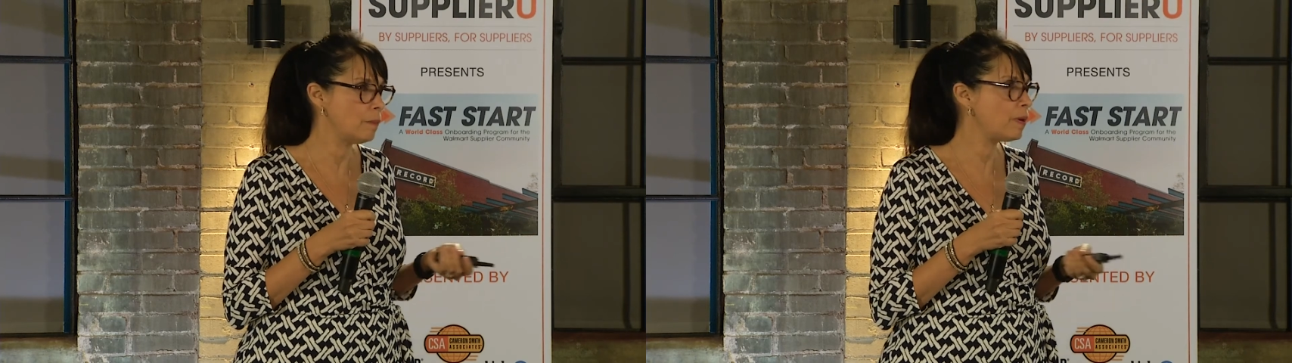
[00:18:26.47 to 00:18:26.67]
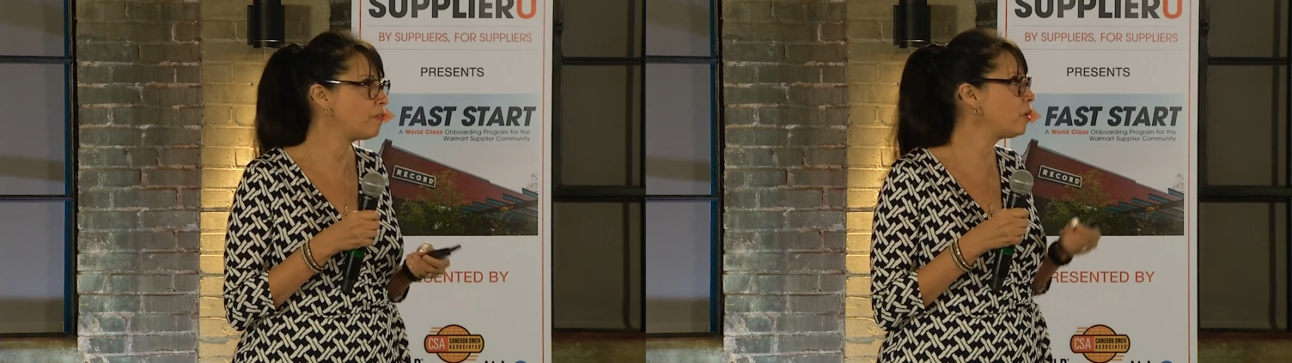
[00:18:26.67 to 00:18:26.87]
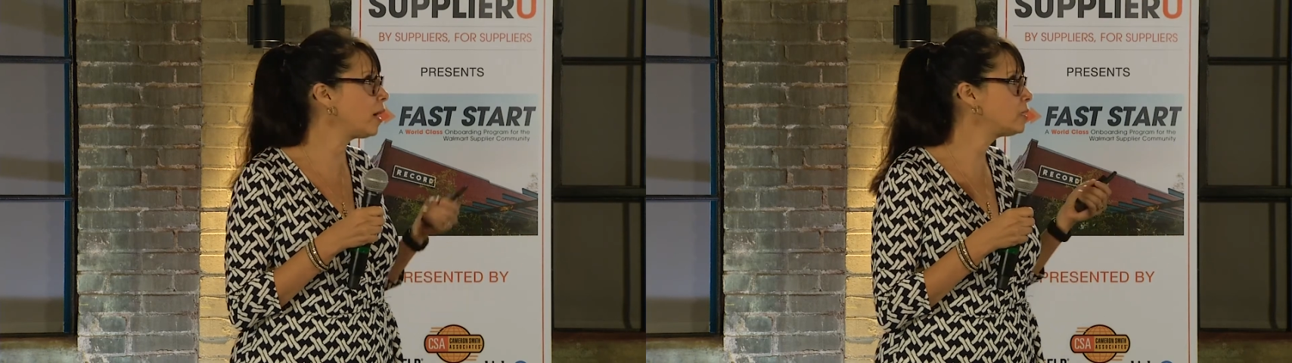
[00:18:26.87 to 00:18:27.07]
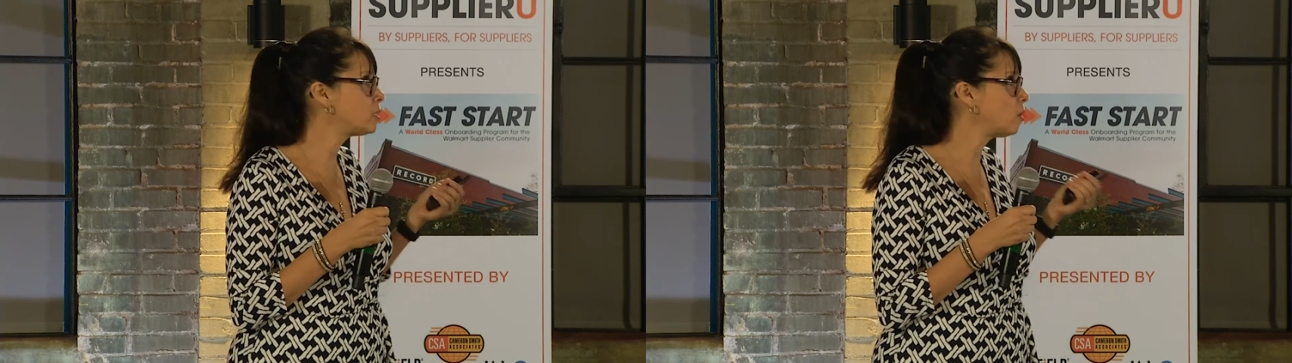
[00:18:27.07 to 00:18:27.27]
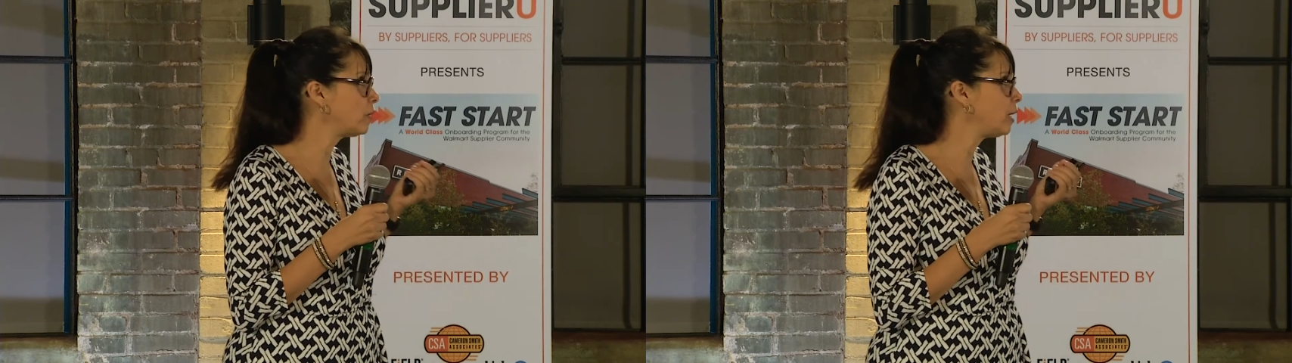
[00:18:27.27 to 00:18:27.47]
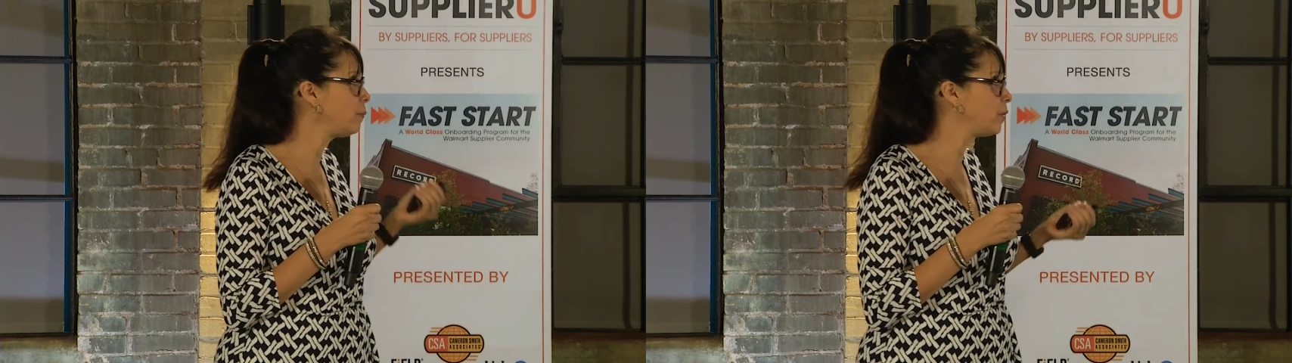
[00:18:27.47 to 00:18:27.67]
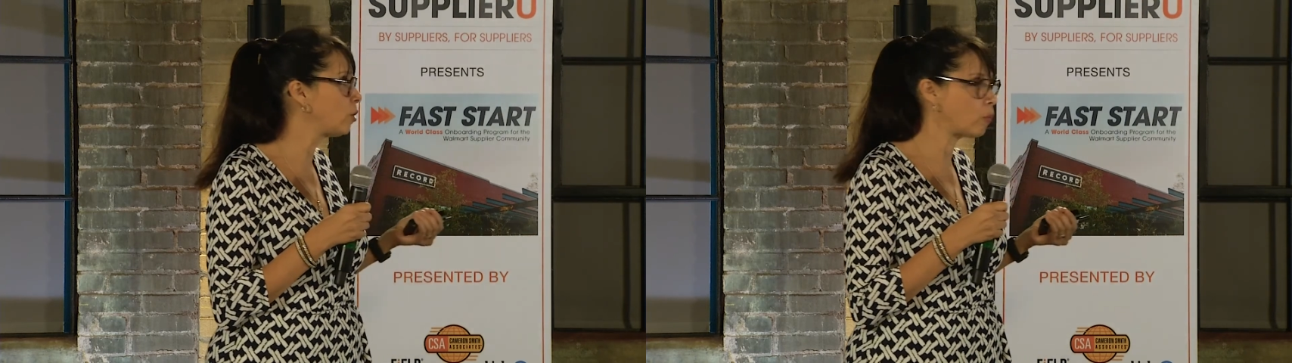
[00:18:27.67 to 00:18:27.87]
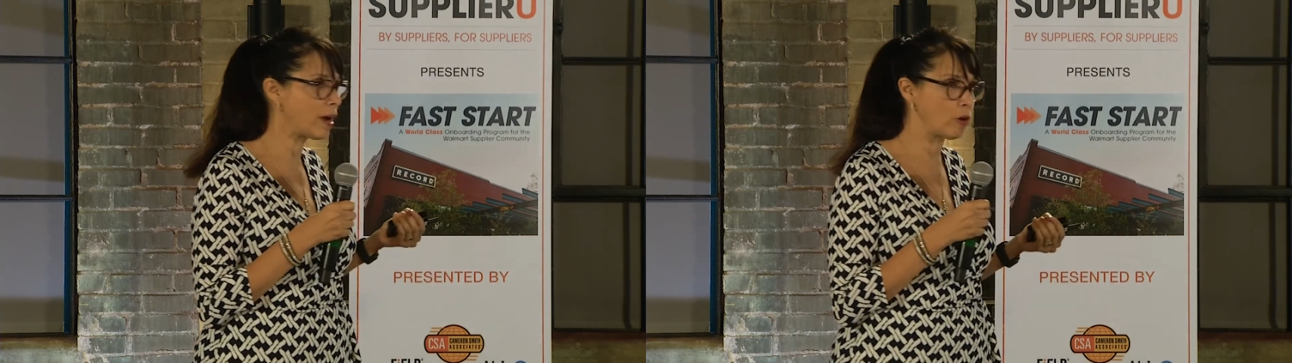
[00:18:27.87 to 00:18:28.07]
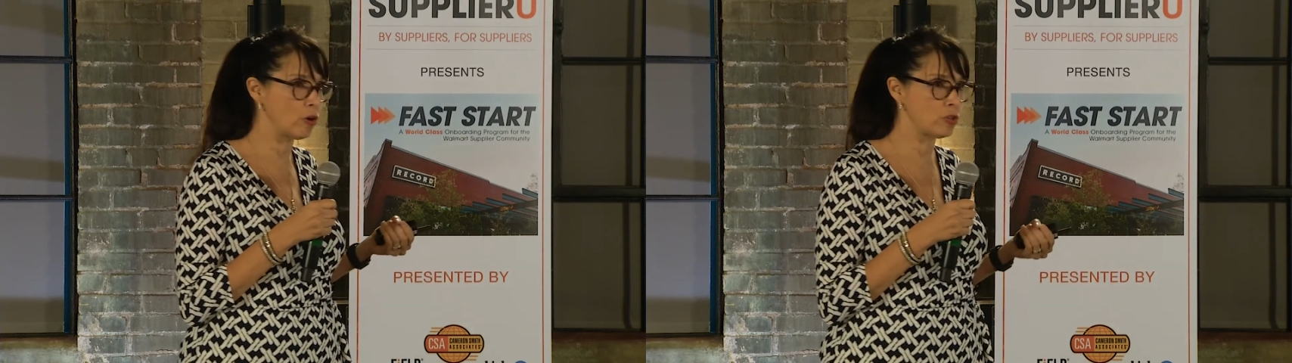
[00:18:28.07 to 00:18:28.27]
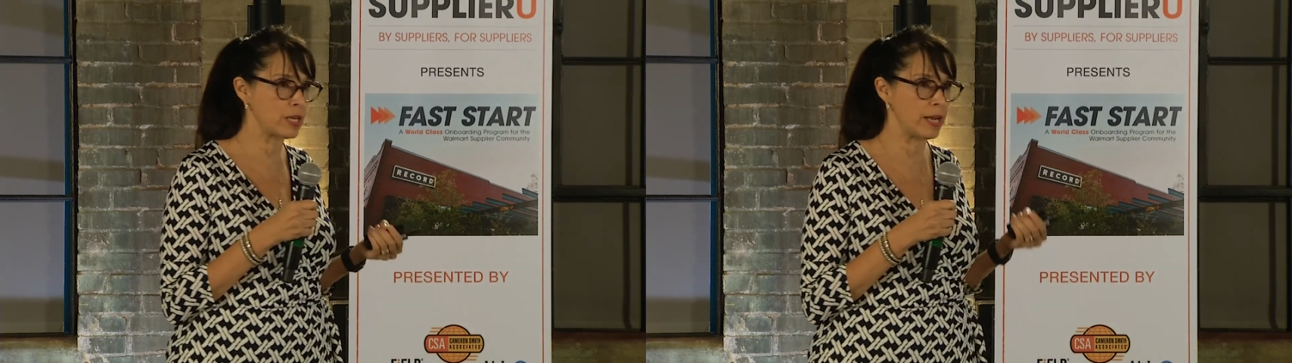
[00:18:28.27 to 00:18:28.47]
But if you guys don't keep good
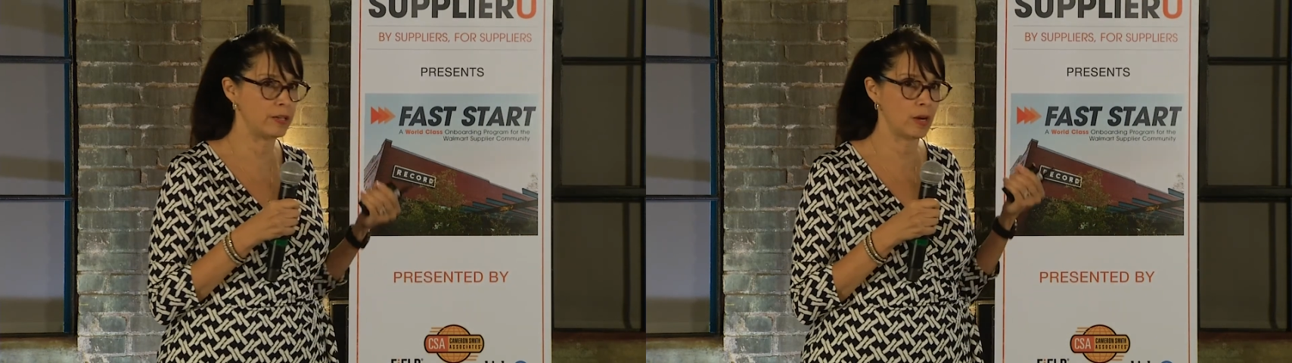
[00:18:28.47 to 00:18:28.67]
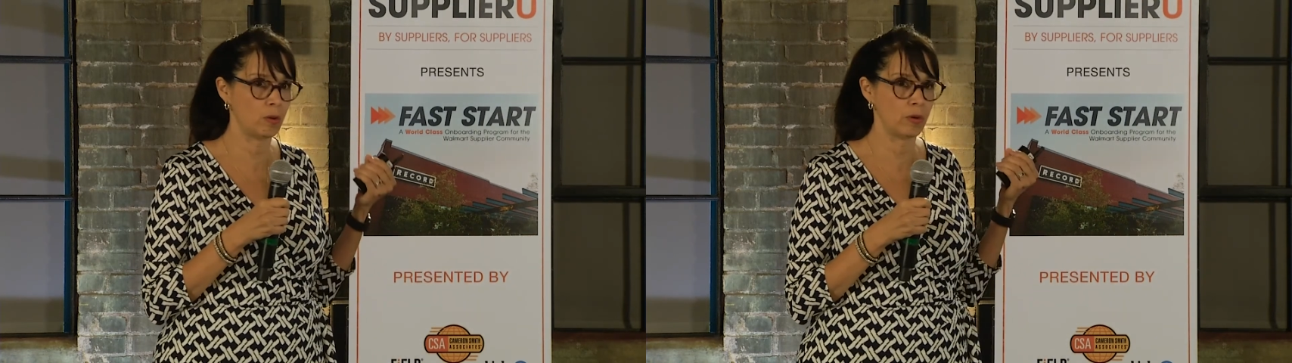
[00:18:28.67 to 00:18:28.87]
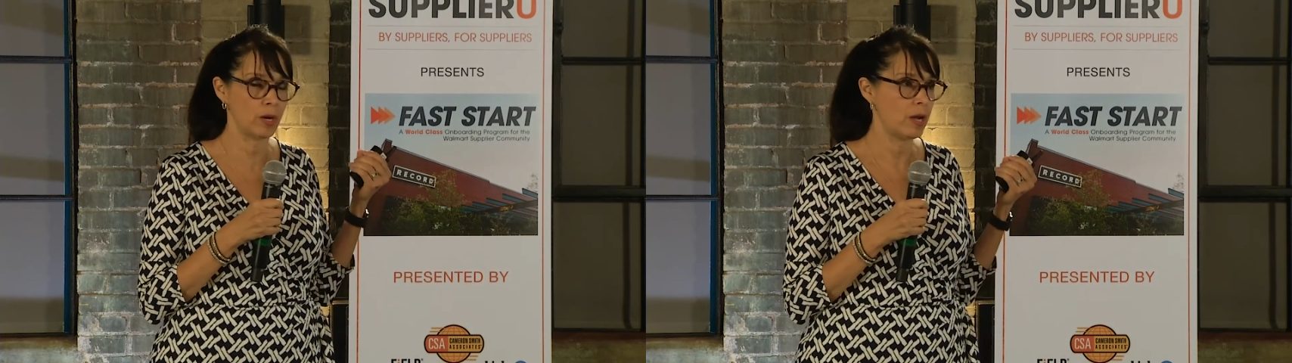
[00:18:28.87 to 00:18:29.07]
records and don't